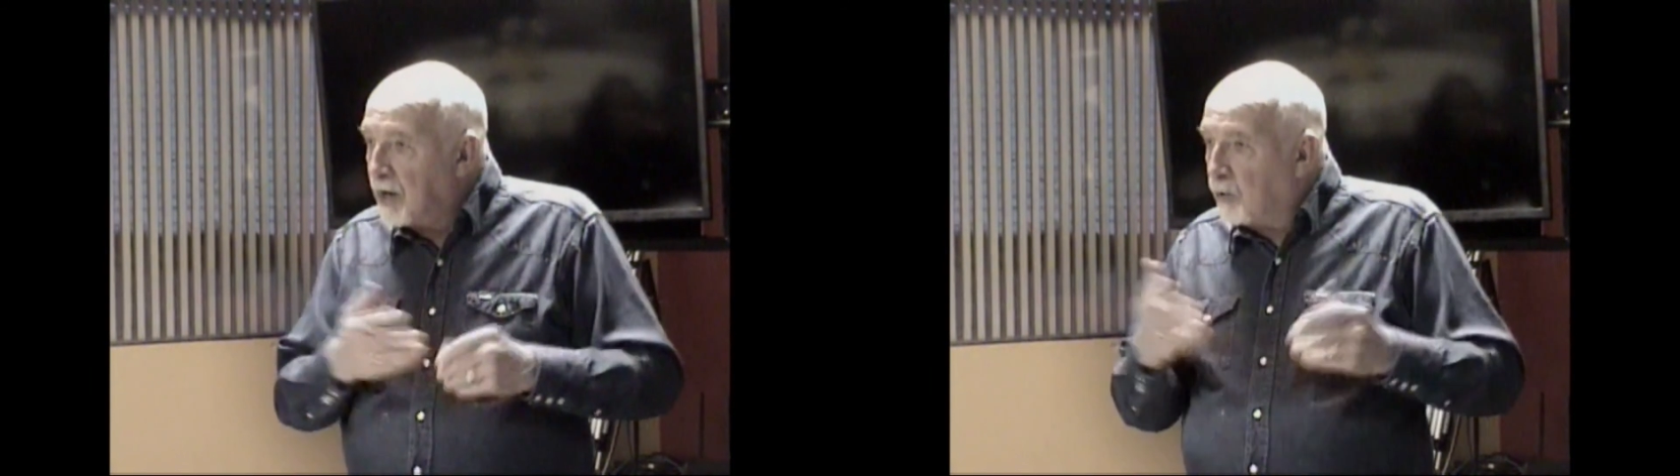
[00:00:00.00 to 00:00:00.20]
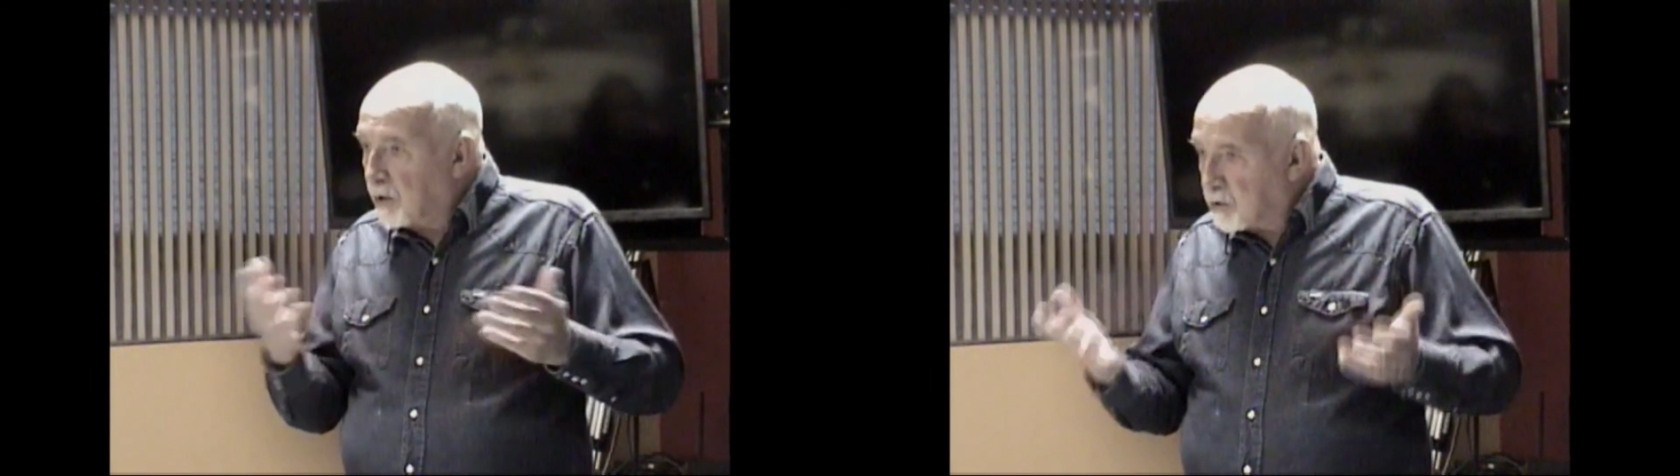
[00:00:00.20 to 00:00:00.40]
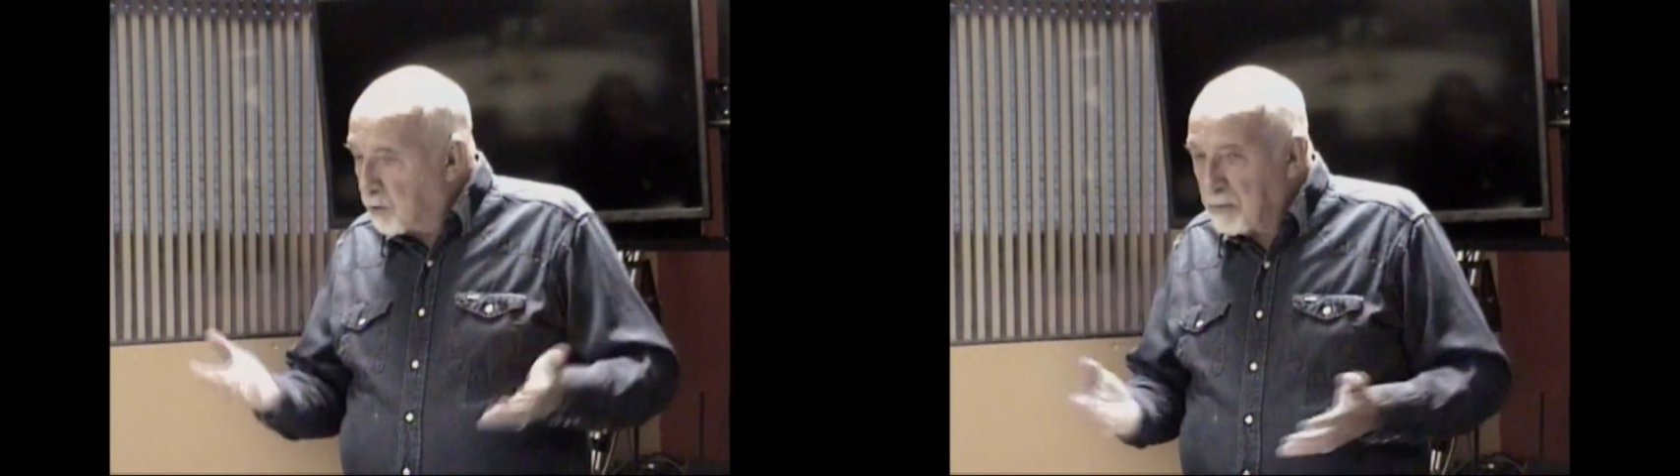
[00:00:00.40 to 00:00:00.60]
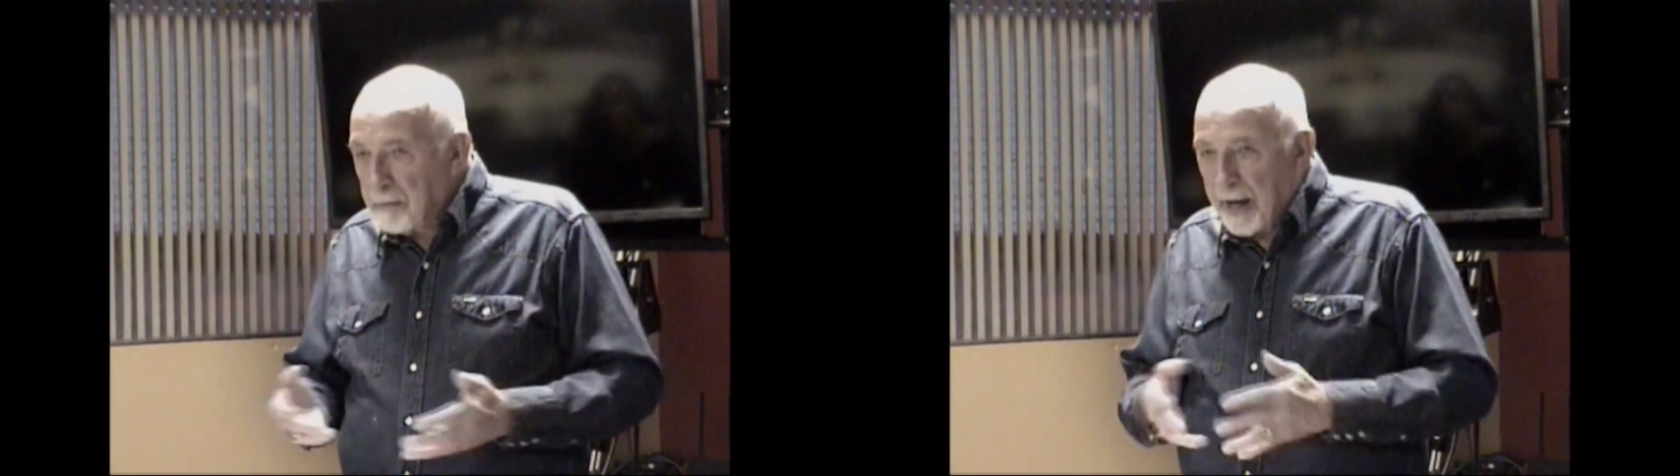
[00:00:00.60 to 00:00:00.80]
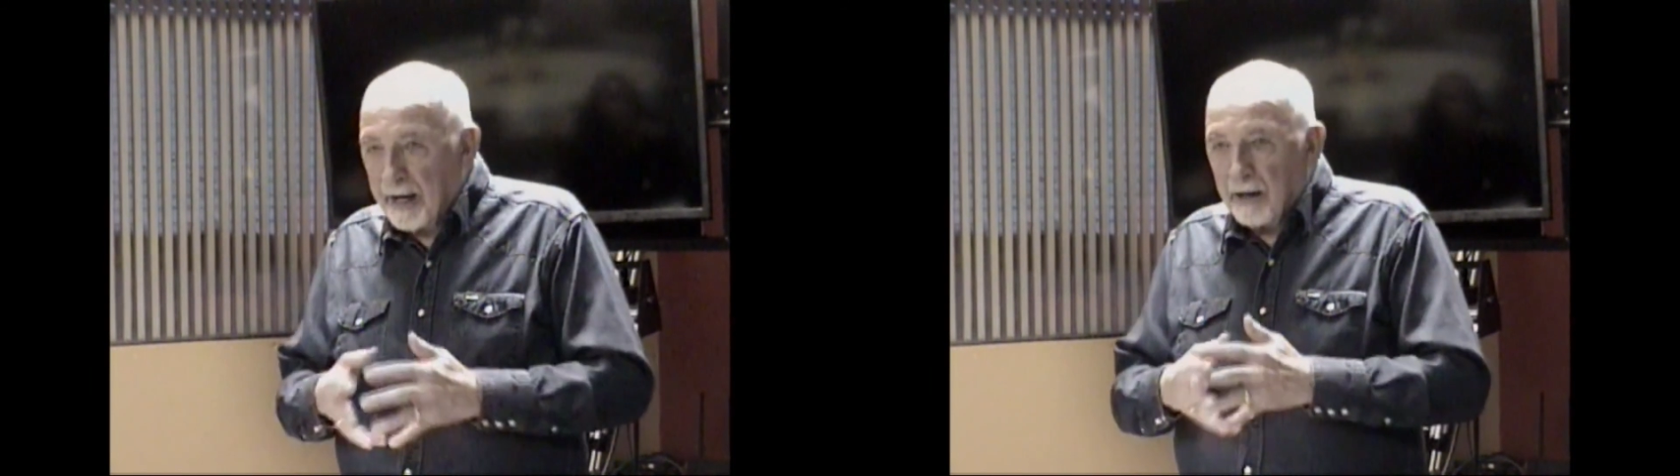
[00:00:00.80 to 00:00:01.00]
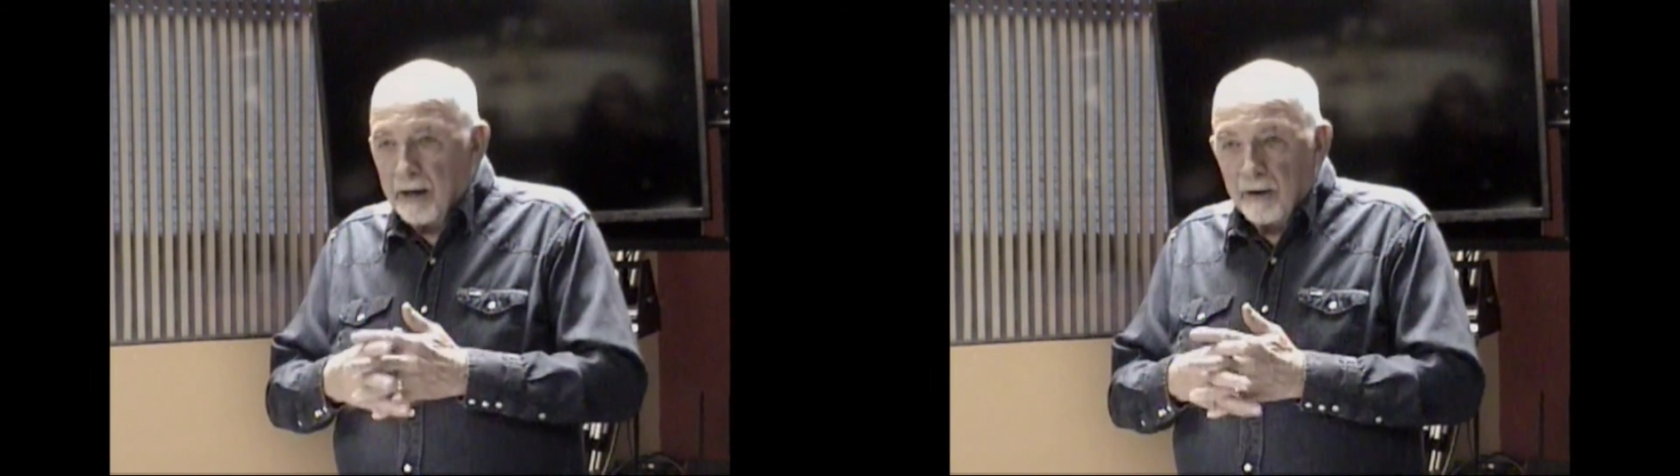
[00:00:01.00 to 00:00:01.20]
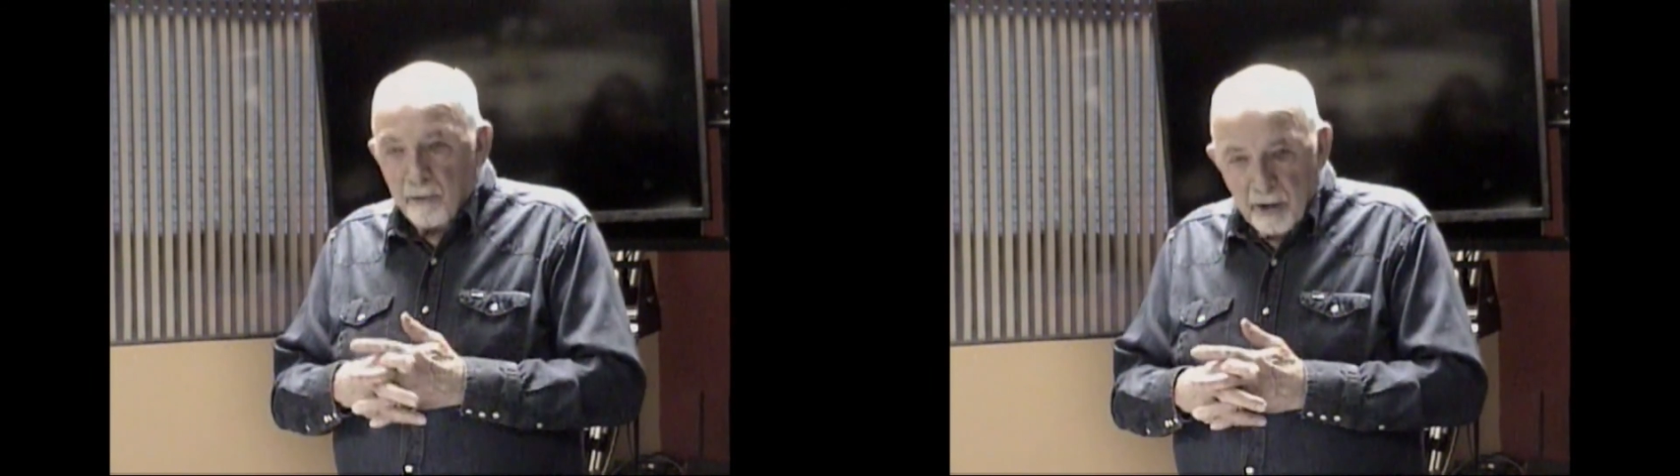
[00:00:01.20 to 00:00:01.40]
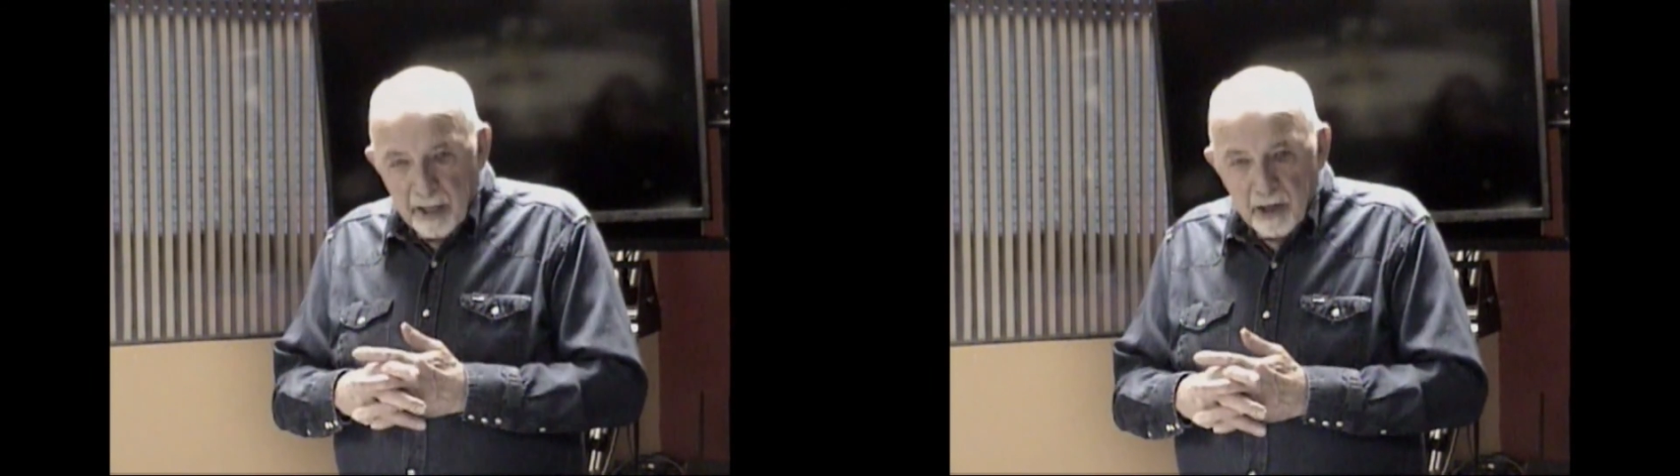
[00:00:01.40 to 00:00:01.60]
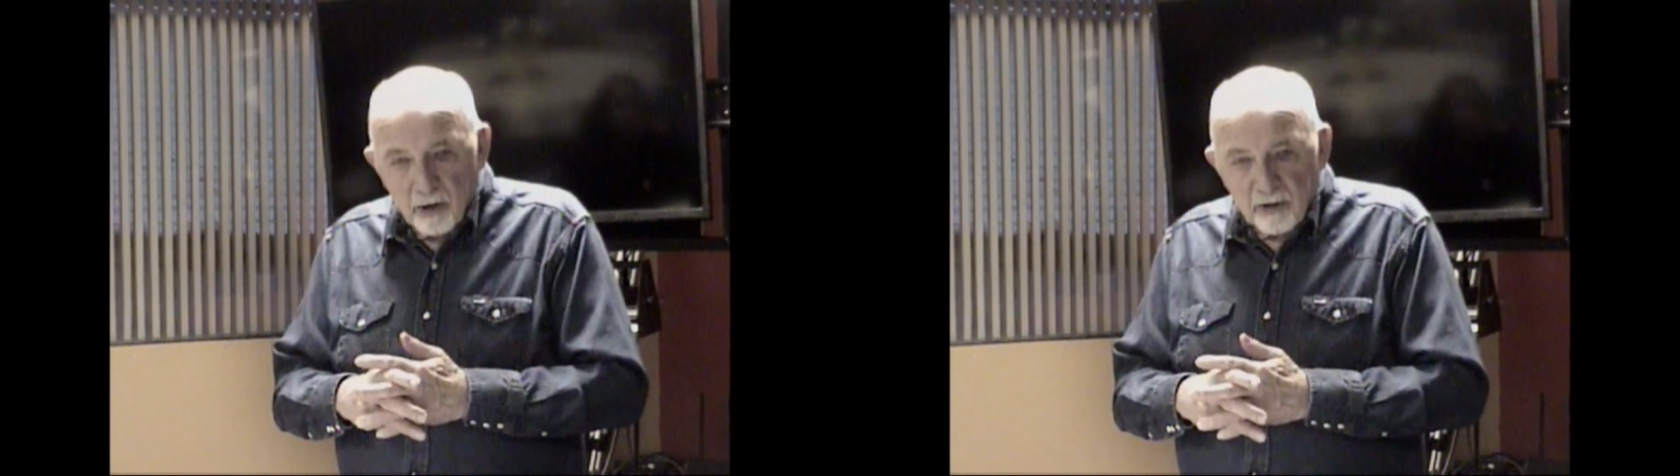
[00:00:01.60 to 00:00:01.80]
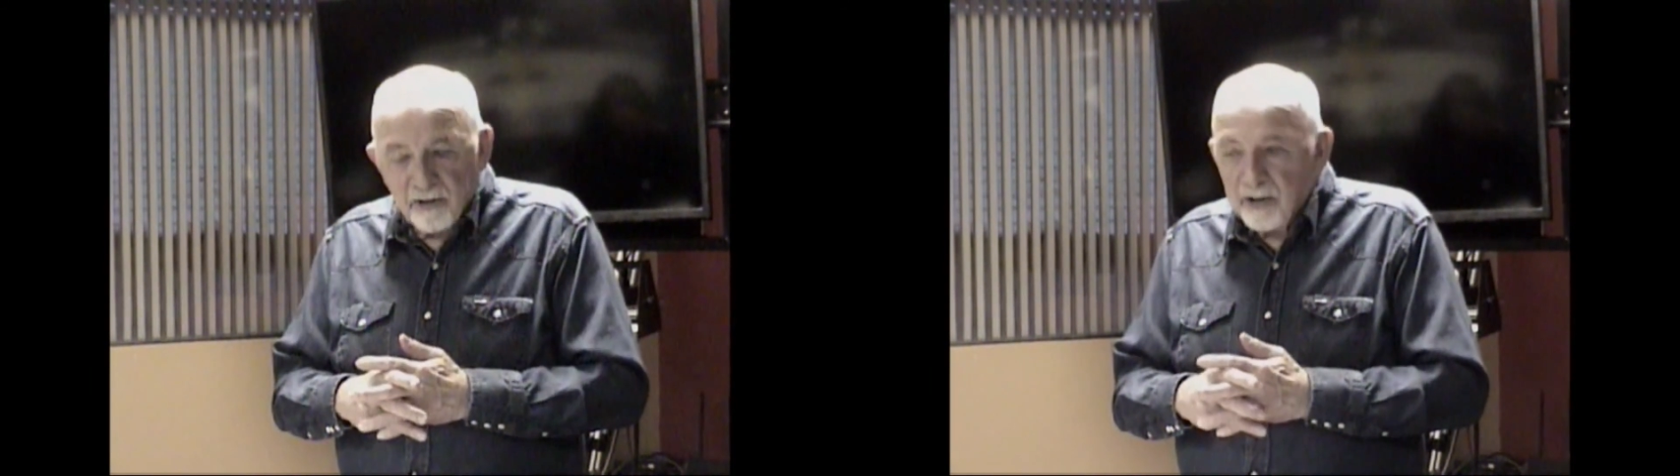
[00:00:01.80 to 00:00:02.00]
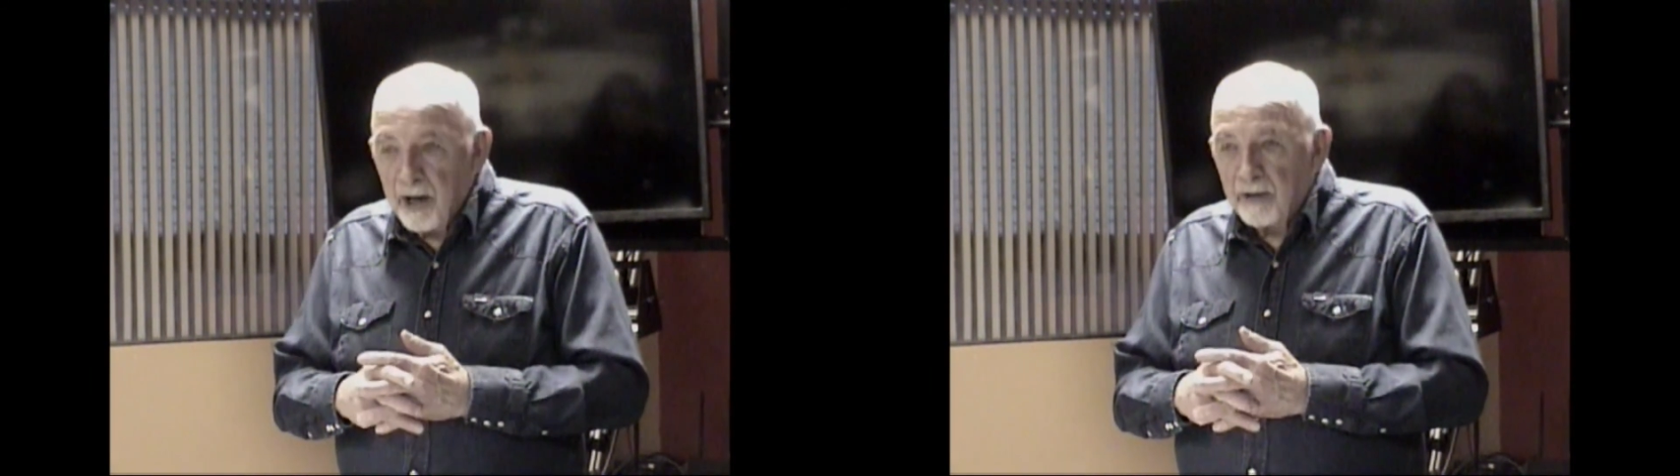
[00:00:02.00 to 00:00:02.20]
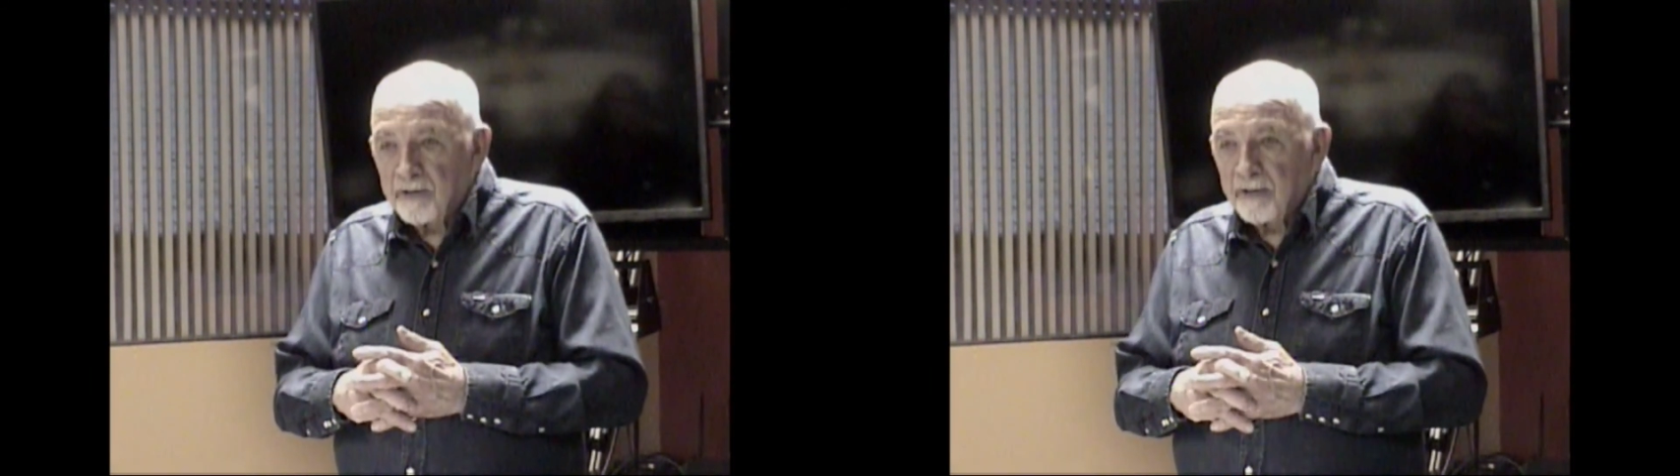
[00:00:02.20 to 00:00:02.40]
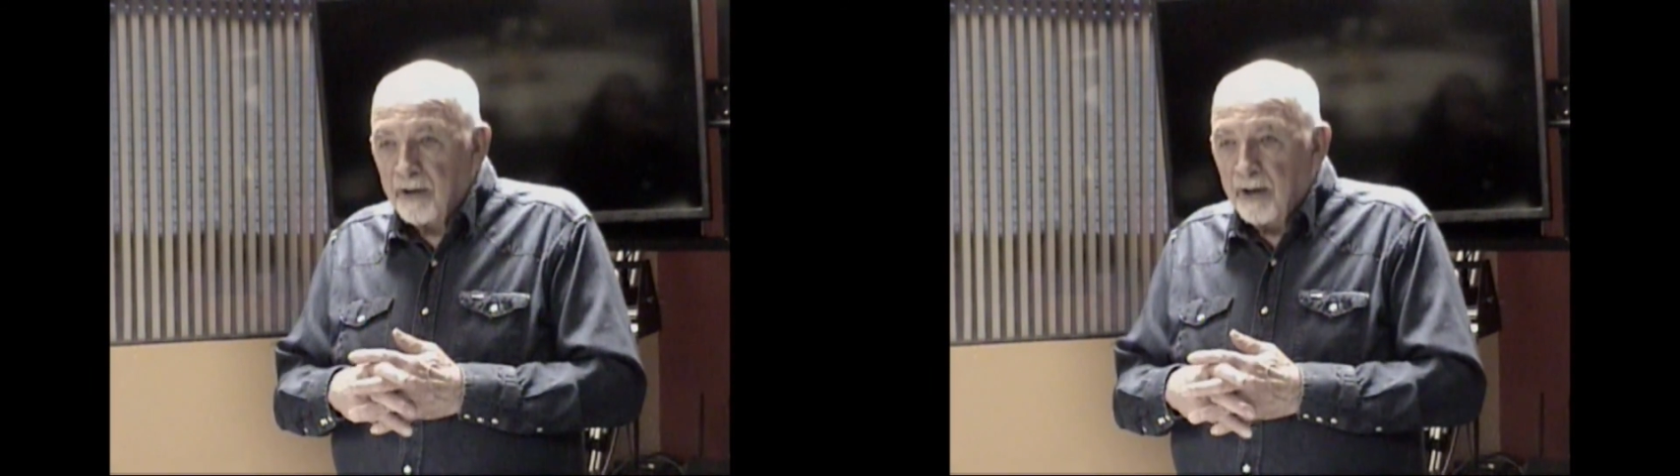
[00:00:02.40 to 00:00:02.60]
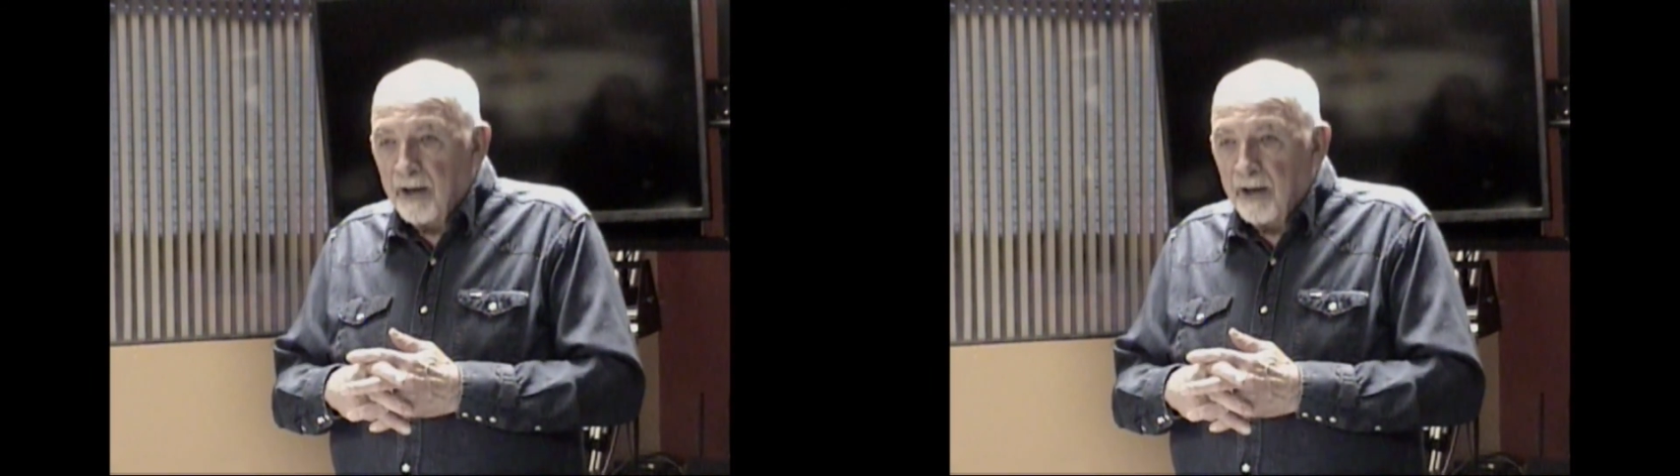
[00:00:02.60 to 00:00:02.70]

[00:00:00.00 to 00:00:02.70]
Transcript: which would make really good sense